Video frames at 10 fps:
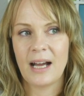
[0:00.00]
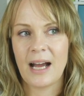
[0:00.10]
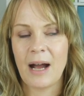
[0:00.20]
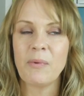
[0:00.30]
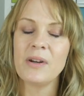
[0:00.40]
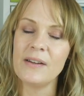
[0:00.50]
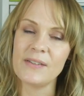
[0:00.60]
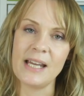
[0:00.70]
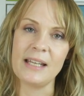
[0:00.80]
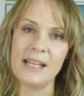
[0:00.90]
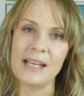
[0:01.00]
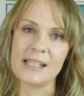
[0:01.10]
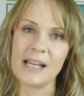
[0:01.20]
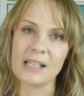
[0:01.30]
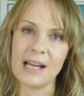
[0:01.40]
I wouldn't have said
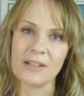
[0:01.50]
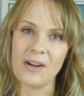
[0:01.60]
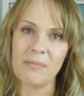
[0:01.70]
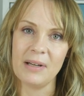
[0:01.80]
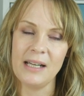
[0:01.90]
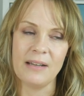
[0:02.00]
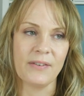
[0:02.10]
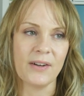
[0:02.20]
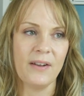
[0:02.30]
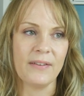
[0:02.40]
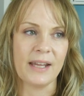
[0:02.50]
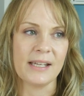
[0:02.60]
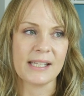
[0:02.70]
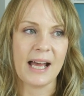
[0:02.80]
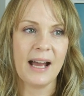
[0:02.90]
this. I'd completely forgotten
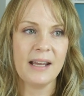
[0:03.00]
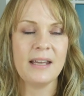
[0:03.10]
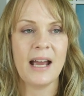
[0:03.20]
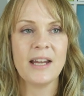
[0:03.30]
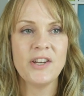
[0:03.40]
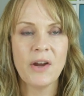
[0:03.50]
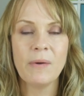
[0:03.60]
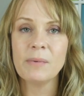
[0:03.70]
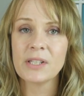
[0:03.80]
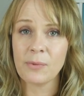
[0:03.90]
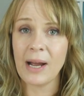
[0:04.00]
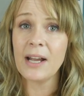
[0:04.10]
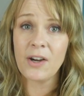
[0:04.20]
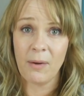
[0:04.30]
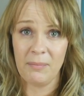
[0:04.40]
this. I knew it was
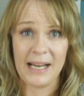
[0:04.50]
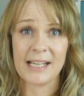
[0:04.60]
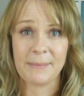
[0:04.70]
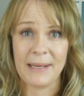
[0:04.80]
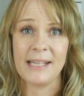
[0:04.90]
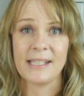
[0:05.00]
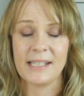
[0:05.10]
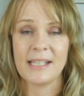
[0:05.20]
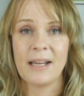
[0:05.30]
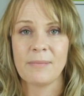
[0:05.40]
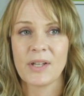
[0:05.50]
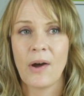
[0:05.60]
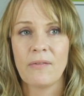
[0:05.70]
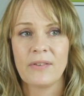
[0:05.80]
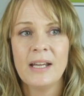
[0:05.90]
quite a complex piece in terms
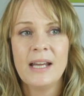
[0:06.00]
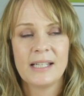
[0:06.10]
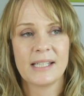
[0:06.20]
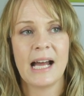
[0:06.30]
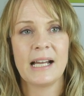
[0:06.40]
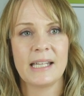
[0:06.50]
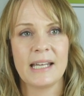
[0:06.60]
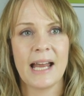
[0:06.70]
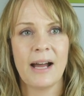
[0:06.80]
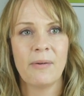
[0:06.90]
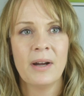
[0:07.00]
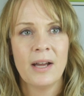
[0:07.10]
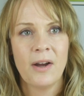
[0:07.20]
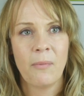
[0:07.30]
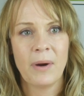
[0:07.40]
of starting. Now,
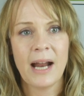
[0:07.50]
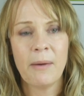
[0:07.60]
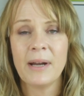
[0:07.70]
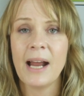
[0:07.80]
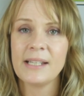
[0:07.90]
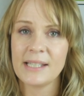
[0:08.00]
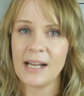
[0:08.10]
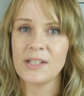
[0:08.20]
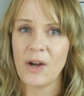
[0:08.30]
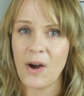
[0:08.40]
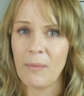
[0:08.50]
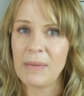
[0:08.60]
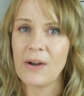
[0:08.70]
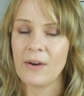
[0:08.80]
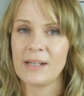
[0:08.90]
when I start a
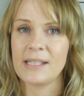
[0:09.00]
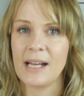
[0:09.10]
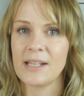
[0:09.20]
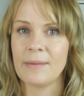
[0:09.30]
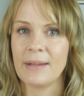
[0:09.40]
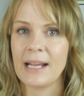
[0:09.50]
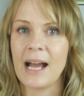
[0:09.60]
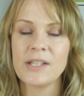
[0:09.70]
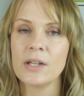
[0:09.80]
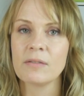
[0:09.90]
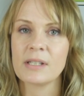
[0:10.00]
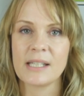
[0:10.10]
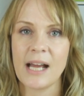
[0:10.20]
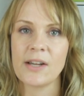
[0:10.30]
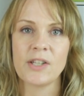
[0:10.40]
hobby or I start something, I don't
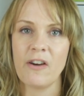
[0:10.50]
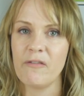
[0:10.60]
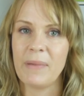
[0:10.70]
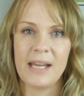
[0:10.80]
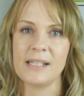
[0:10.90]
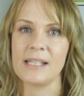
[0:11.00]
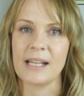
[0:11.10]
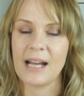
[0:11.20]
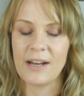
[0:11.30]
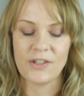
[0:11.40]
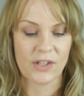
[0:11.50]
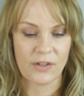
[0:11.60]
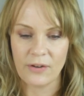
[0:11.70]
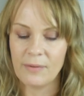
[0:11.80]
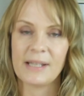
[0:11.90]
start off basic. I just
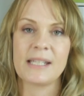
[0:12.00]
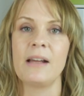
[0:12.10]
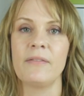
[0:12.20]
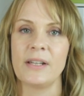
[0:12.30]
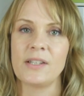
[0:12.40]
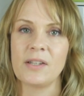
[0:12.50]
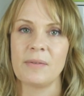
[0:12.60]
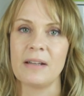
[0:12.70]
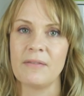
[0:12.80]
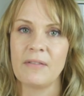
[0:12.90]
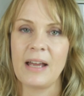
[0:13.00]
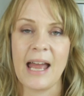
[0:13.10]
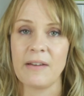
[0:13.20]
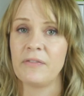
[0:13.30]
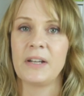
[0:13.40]
throw myself into it
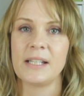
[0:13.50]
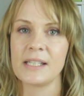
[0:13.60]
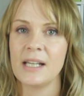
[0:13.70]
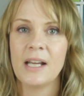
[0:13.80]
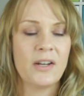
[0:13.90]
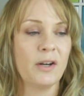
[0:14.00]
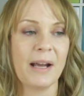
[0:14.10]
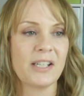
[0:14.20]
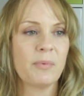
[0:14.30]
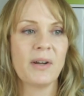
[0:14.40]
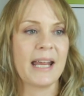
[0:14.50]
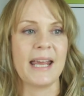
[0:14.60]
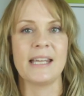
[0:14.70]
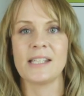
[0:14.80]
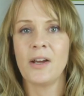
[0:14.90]
head first, no matter what it
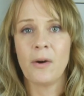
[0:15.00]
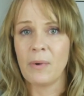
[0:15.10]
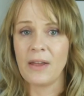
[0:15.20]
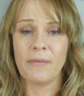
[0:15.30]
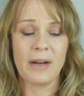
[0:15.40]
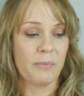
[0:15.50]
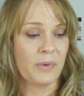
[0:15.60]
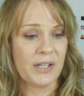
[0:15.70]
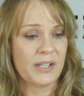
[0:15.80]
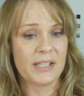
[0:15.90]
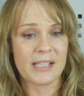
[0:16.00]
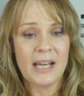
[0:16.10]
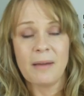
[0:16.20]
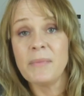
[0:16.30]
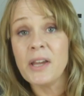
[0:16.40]
is, whether it was
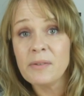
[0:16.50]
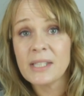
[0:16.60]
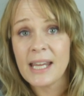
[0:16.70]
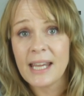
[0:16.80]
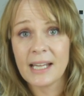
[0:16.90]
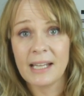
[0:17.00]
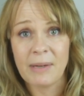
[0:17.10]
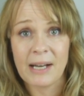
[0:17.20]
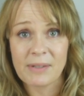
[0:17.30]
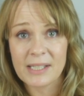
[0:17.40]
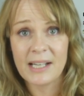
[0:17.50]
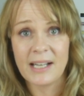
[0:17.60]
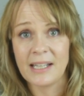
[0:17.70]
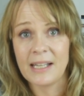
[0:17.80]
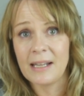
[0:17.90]
music when I was
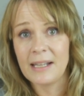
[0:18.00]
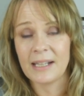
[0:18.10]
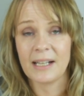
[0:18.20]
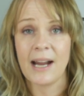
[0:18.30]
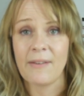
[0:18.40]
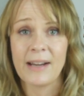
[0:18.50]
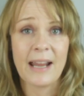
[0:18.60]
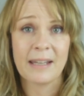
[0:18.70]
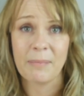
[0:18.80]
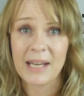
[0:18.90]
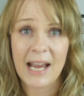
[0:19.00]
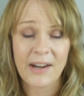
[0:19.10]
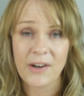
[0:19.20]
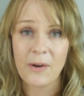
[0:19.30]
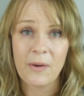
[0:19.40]
learning the clarinet and the
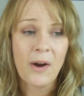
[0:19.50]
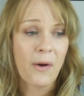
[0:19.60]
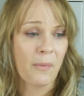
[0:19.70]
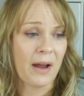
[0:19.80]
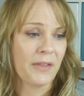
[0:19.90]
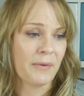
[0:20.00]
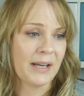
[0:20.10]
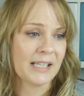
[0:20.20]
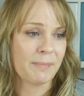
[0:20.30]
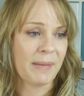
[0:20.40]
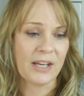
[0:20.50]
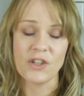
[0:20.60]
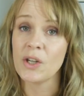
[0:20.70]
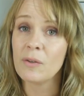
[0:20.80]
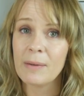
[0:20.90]
piano, whether it's been
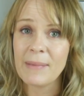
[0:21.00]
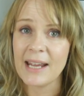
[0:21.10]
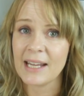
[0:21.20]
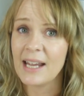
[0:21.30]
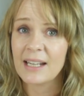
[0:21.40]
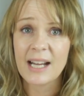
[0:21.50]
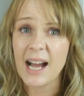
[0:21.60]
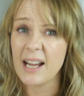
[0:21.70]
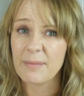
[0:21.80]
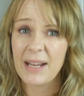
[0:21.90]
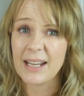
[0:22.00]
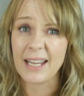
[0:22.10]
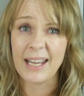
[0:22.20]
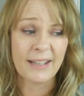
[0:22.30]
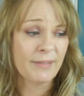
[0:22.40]
jewellery making, card
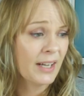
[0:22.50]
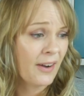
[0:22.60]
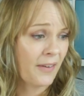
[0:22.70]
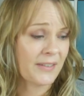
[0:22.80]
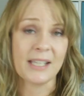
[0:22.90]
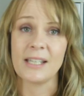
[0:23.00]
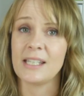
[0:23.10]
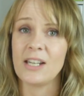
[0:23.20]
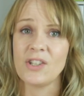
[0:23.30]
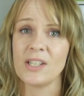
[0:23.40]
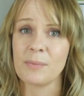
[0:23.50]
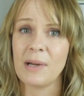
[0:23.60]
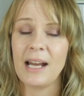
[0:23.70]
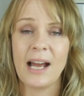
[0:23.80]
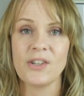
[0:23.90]
making, obviously the stitching as
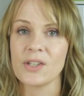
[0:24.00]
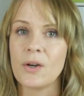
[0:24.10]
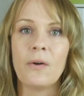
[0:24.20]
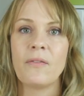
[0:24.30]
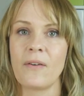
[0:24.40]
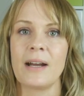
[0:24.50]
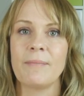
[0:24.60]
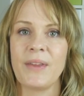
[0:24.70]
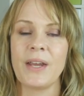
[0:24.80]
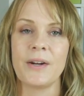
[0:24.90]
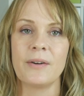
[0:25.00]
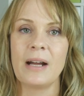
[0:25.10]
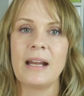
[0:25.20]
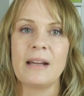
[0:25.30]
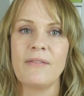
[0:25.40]
well. I just go for it, you know,
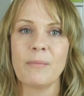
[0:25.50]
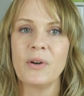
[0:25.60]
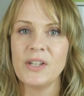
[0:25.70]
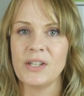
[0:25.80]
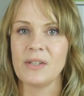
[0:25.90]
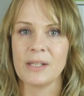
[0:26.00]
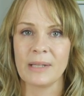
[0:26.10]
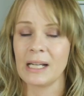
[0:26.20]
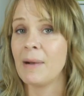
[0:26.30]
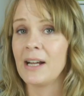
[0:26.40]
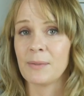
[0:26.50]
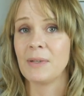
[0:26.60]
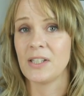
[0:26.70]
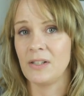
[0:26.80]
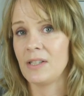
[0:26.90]
and if I'm going to do something, I might as
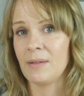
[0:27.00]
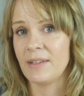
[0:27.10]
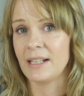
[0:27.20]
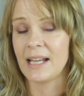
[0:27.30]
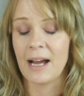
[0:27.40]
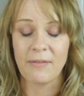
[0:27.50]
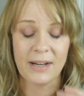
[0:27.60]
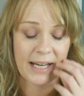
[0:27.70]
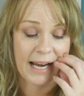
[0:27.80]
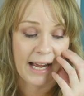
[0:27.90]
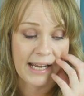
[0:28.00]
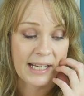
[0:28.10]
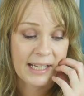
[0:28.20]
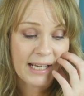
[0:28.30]
well do something that I really like.